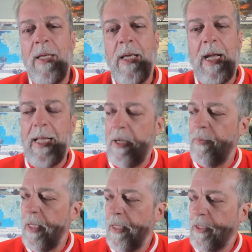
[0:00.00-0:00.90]

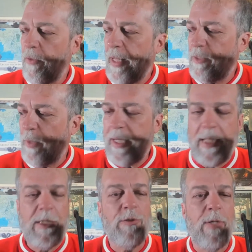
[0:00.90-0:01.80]
Anyhow, so that's what
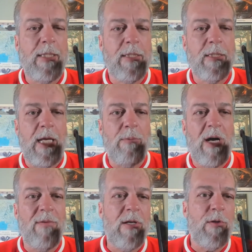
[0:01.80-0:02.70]
Nancy Drew has to say. We'll
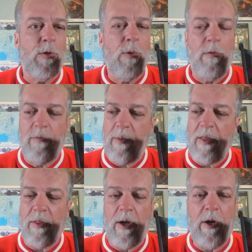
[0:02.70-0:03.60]
have another quote from
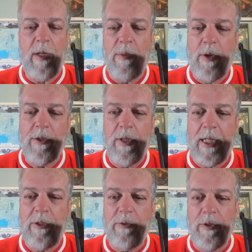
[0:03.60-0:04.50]
either the Hardy Boys or
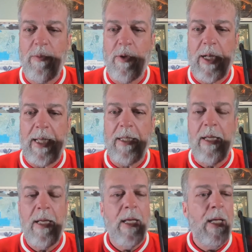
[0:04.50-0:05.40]
Nancy Drew tomorrow night.
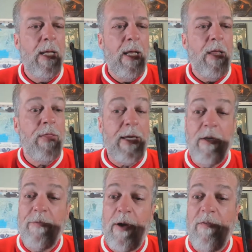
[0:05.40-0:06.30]
Thank
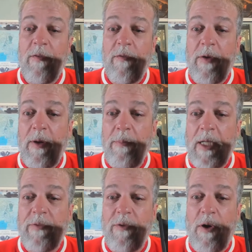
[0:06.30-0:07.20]
you very,
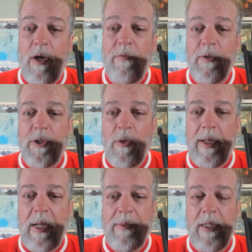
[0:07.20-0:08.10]
much for all for
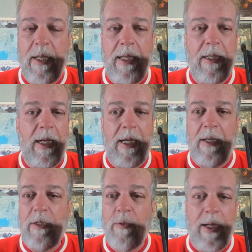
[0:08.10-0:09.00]
showing up tonight.
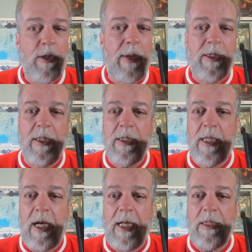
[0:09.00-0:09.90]
Great questions,
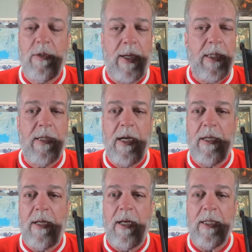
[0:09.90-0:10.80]
guys. Great
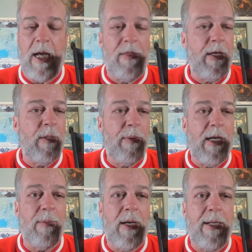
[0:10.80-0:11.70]
dialogue. I think the
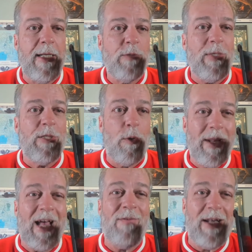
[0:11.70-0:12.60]
bottom line is we don't
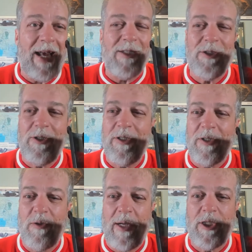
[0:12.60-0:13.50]
have an answer to
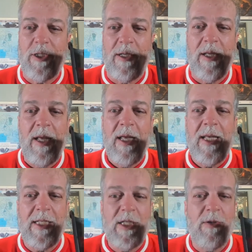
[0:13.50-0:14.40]
the question,
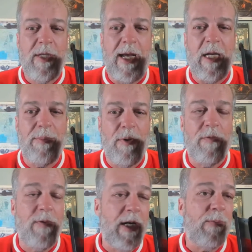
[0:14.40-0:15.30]
is it okay to poke
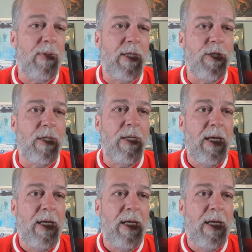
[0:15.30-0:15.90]
fun at religion?